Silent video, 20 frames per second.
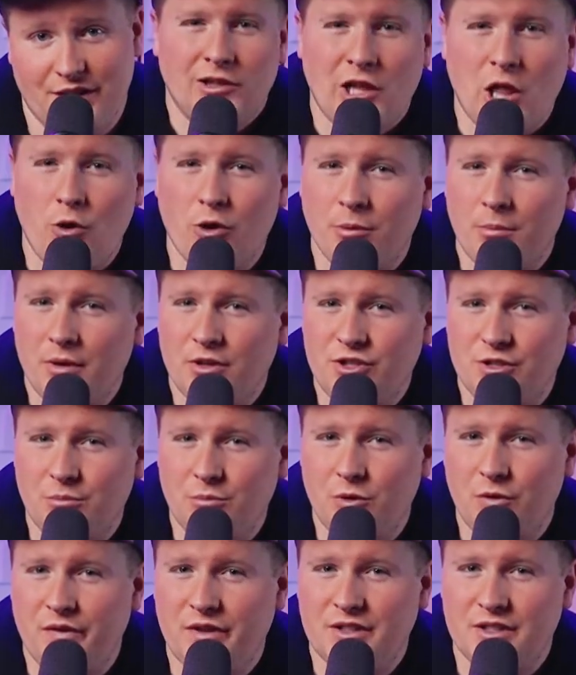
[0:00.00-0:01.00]
Lower budget
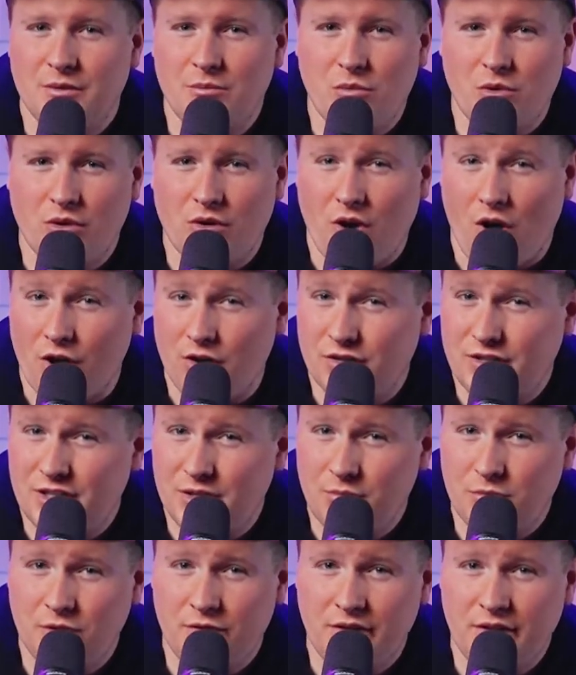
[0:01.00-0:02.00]
movies and more
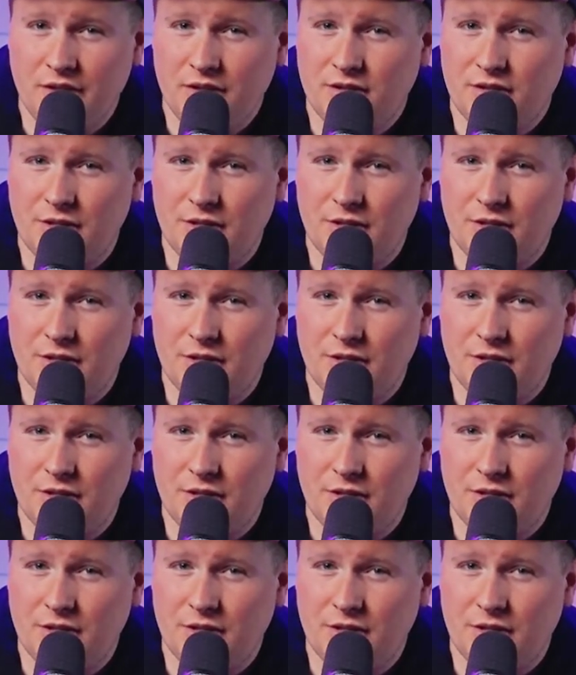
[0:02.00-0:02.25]
artsy movies